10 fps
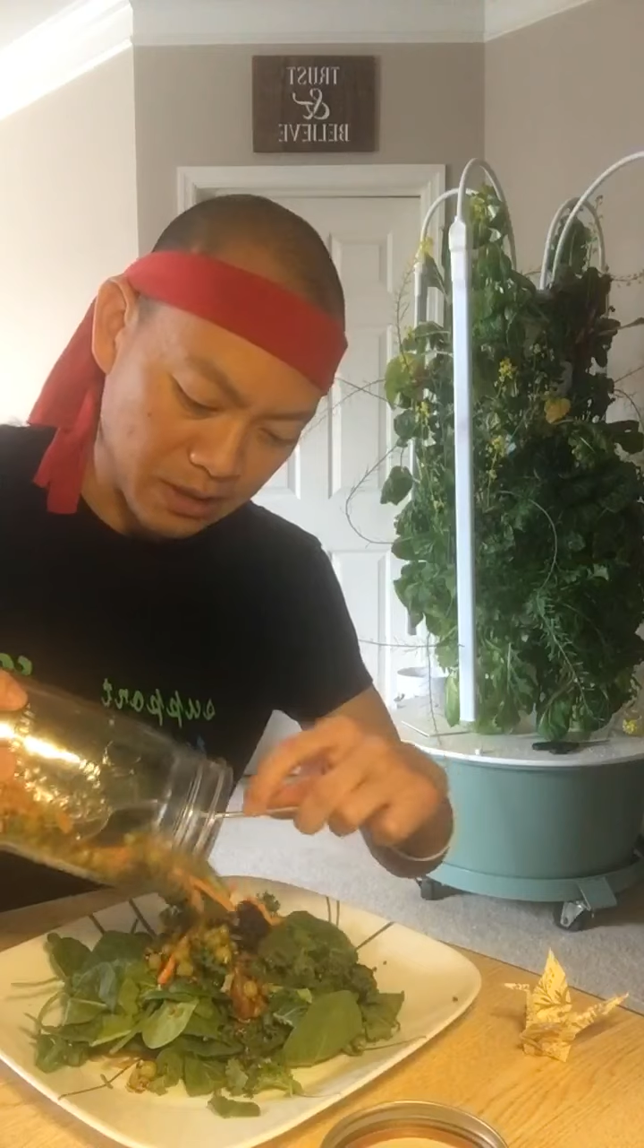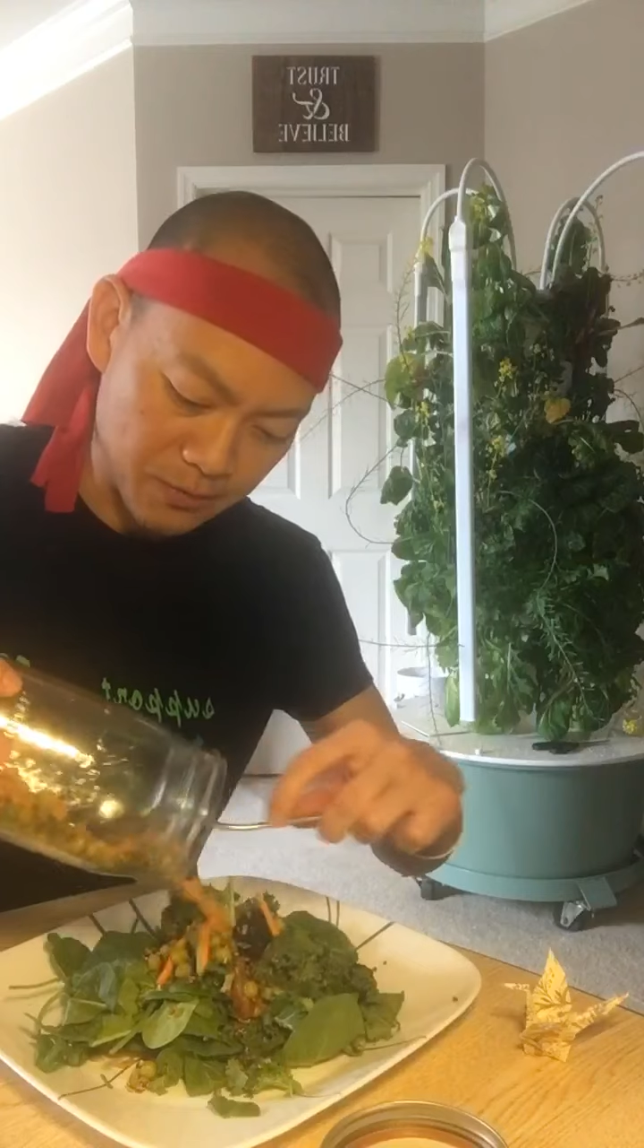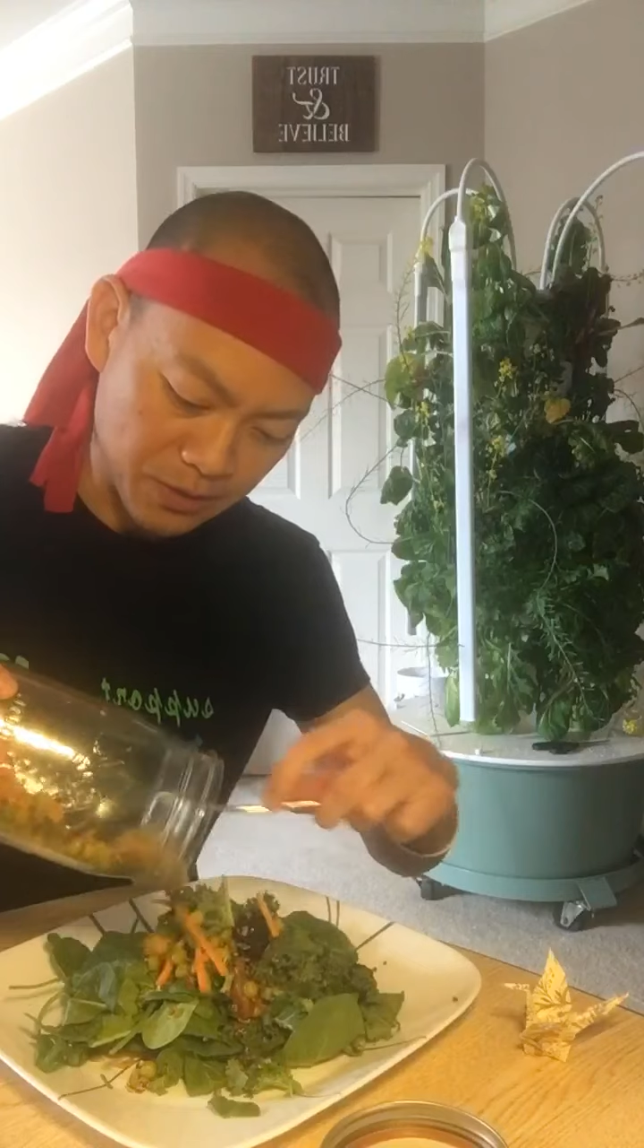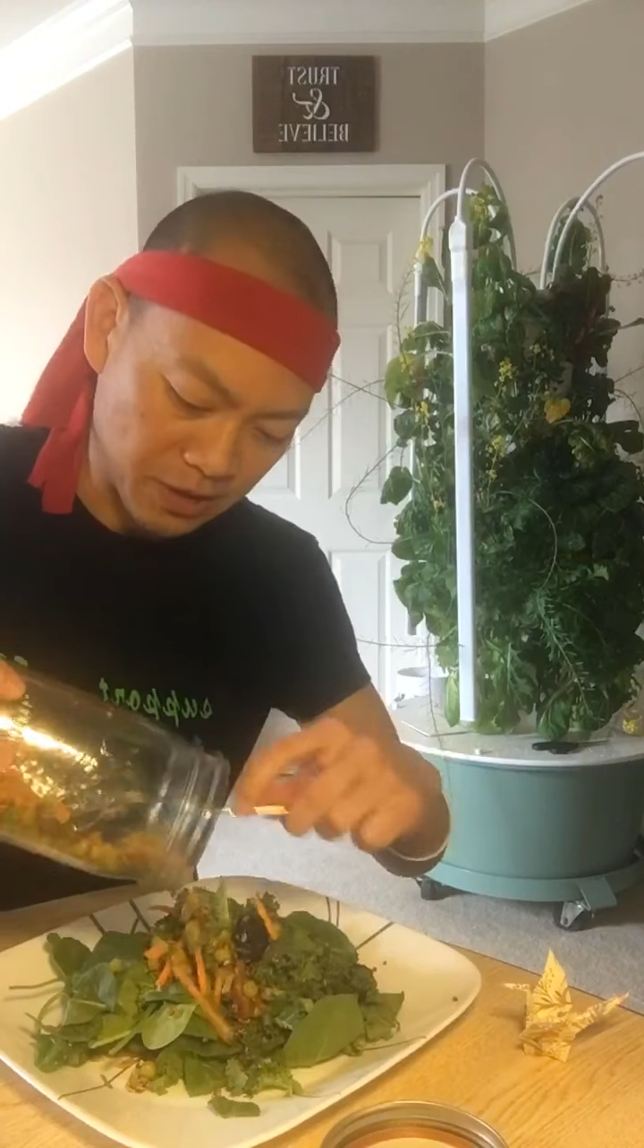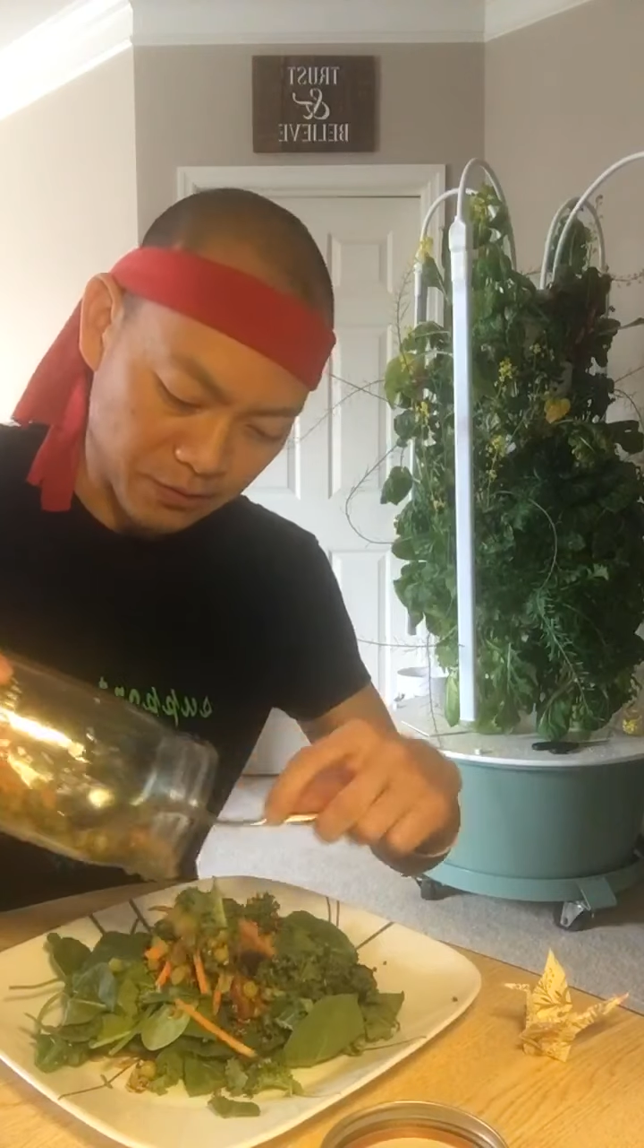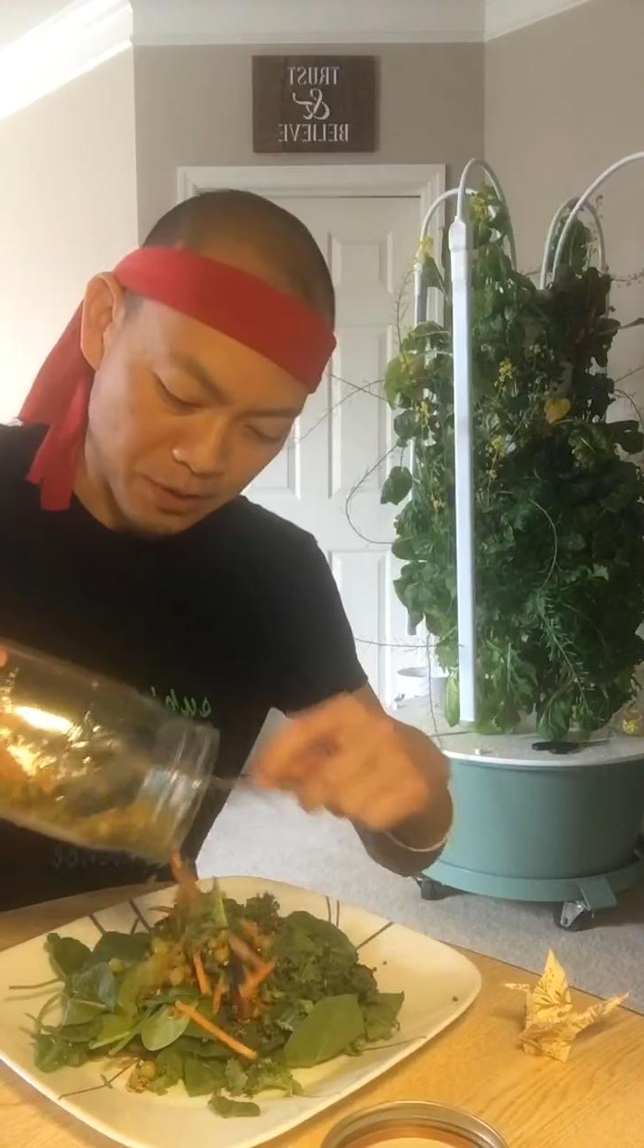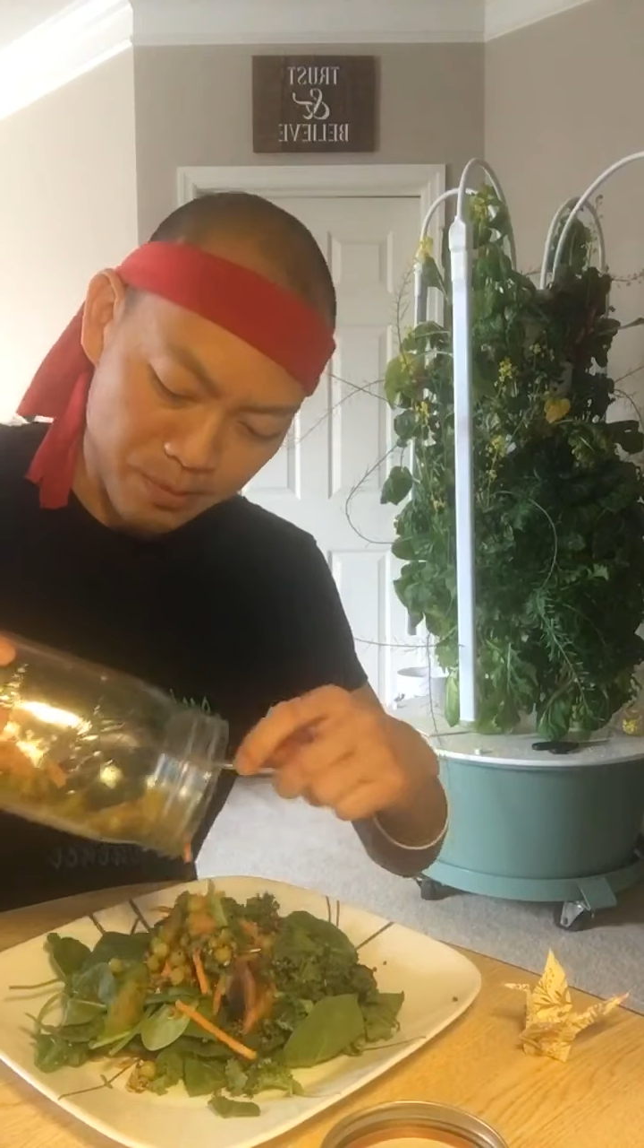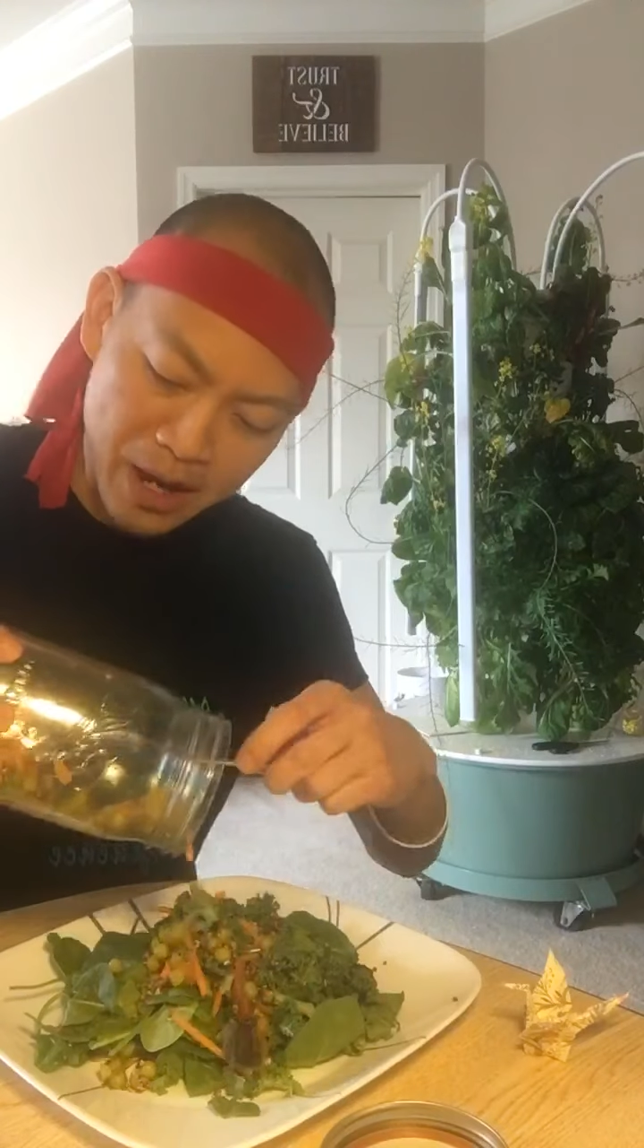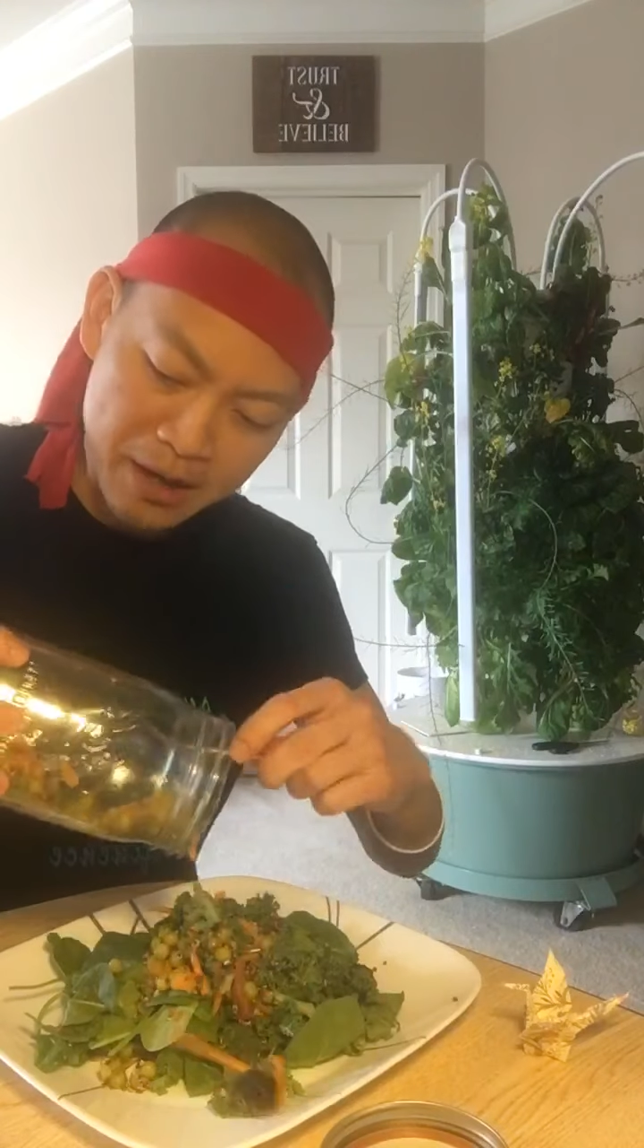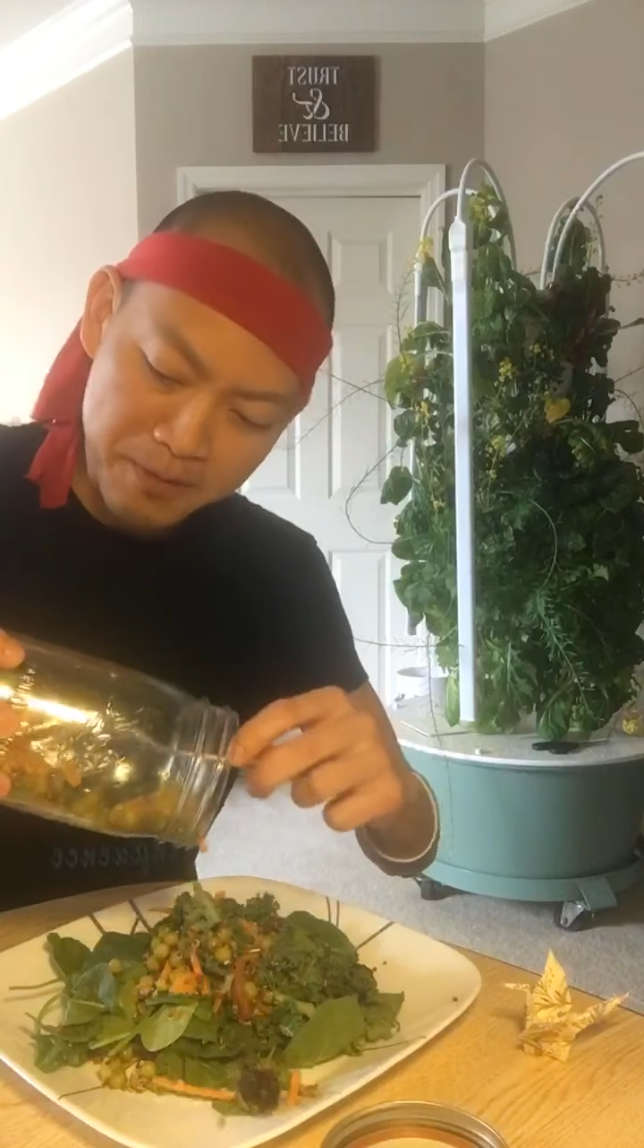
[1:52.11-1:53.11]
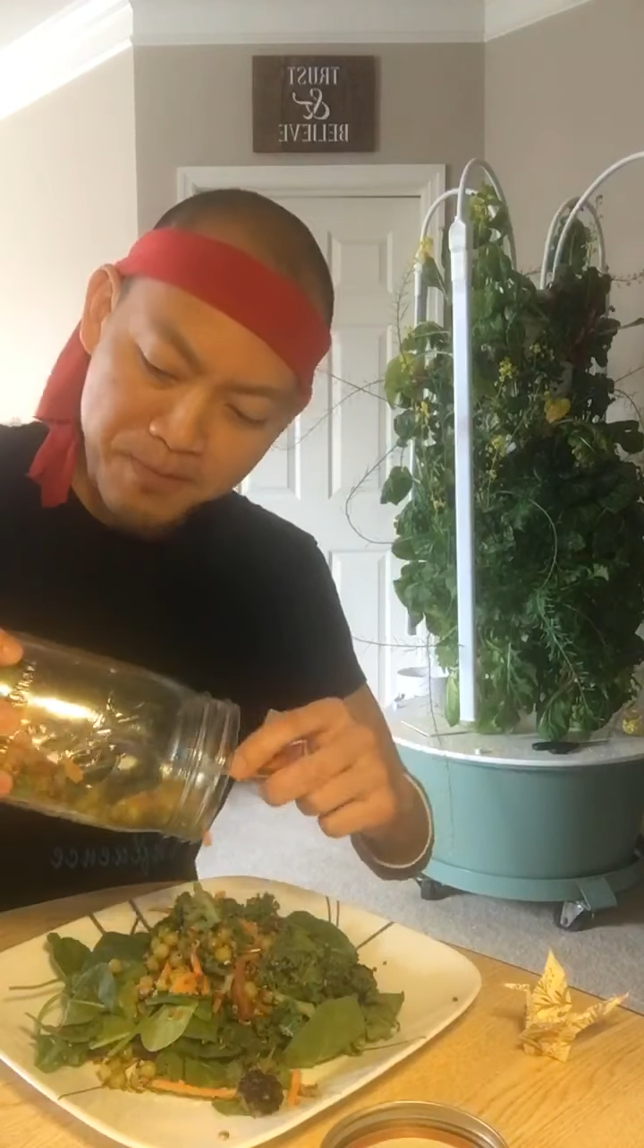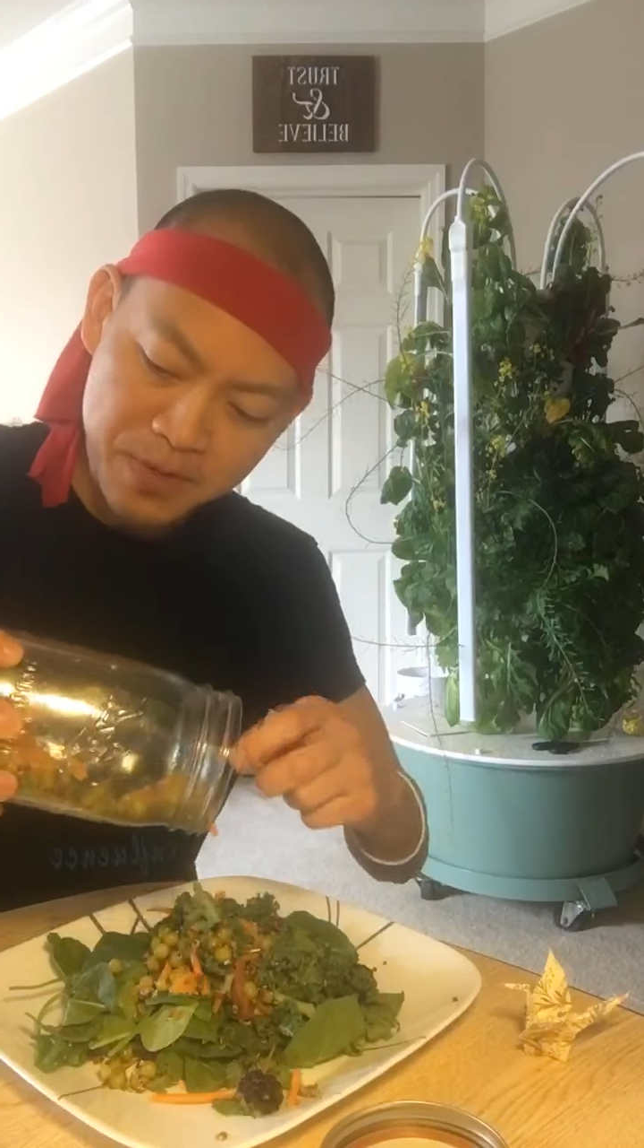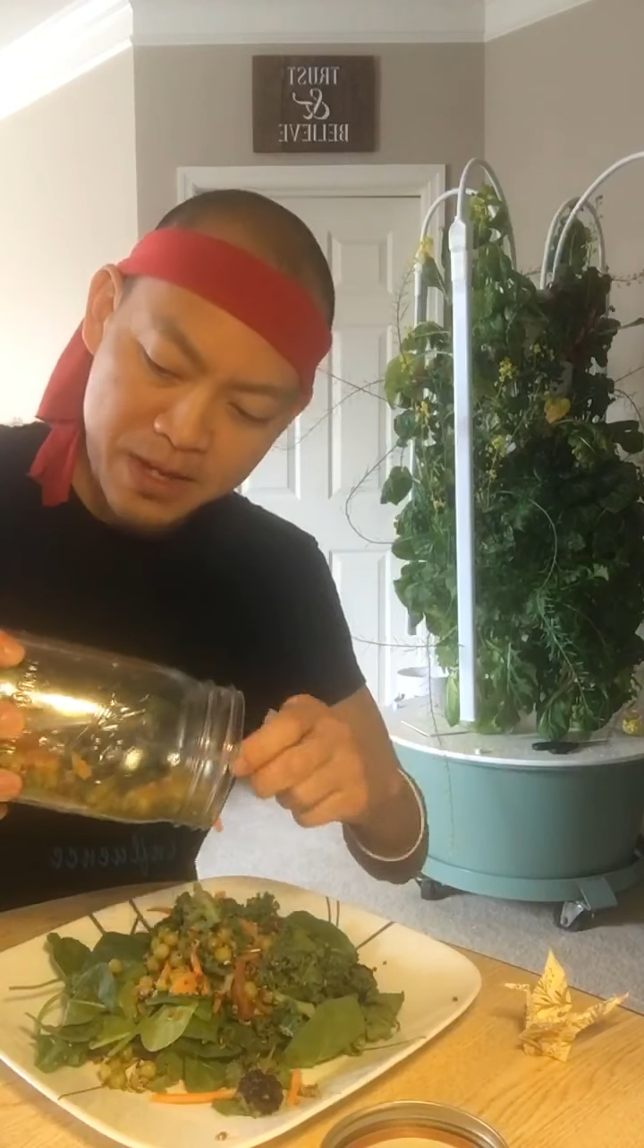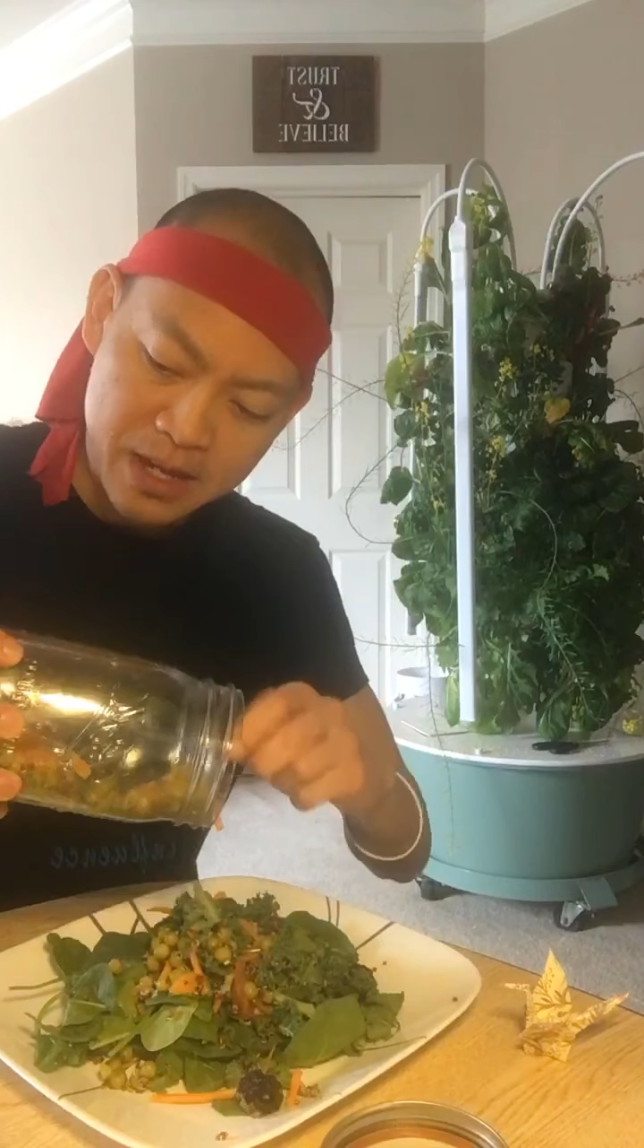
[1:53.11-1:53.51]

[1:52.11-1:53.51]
leafy stuff at the bottom,